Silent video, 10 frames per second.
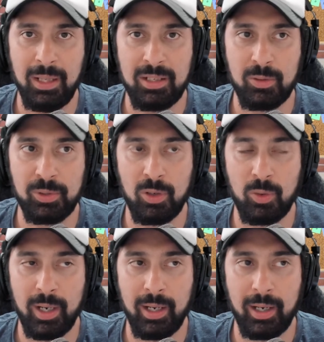that's
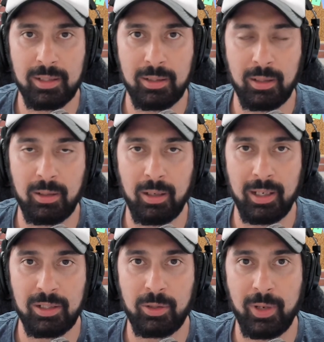also a way, I guess, like,
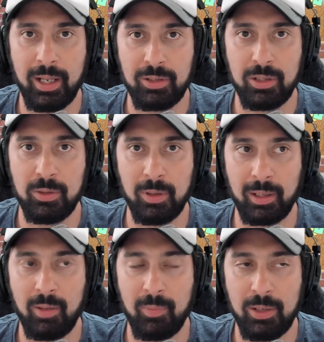I guess creators could do it.
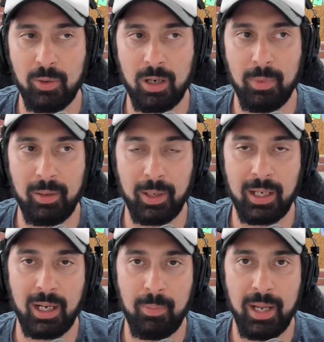Like, they've been talking about,
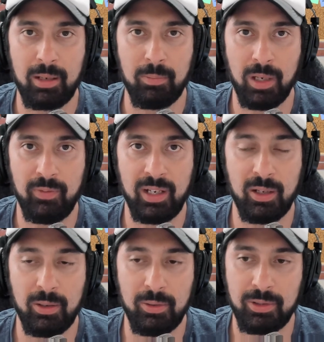well, can I make my
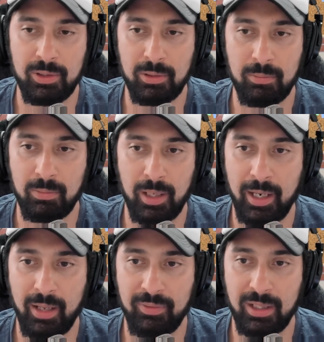videos
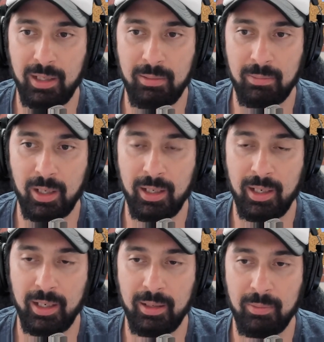an NFT,
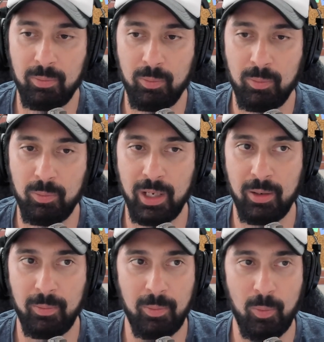right? And, you
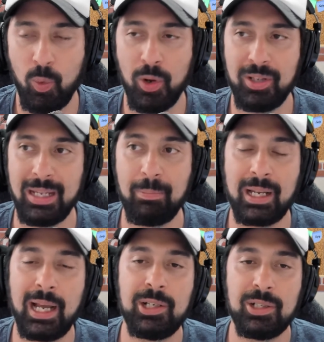know, what are the
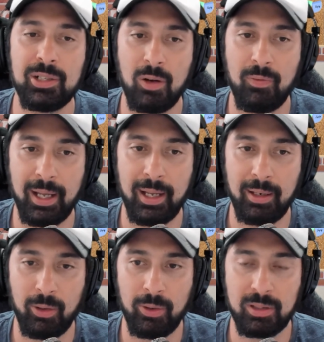implications of
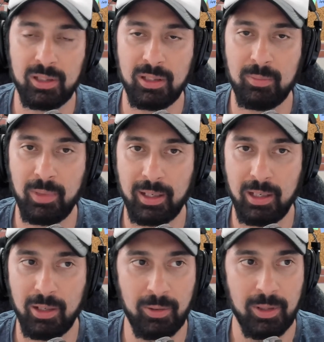that long term?
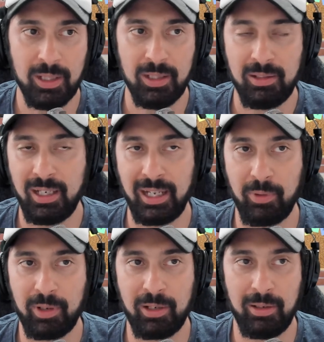Like, you know, can I
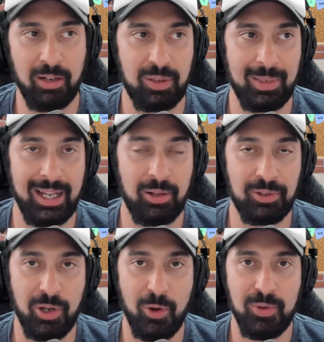get, you know, if somebody
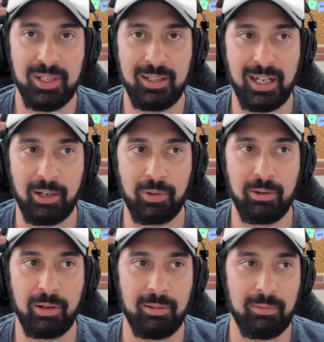else owns it, can I get
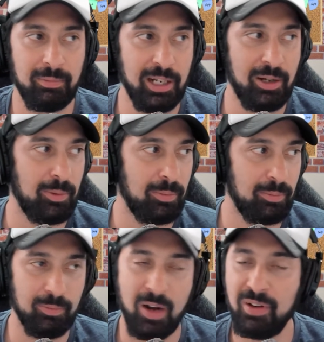recurring, you know,
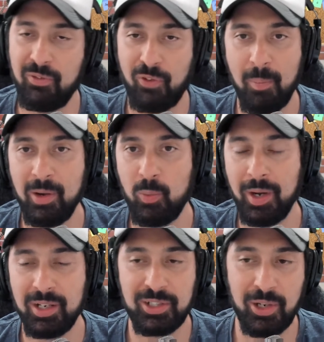revenue from it
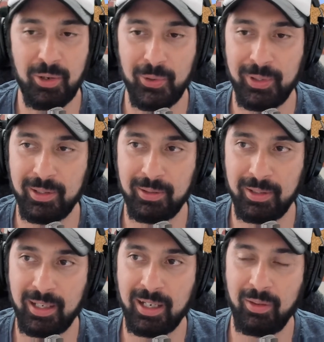when it's sold and
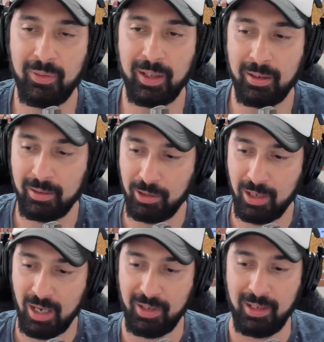that kind of thing? Do
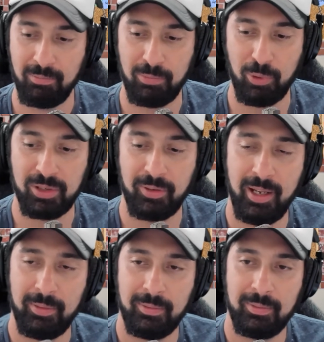you have any thoughts on that?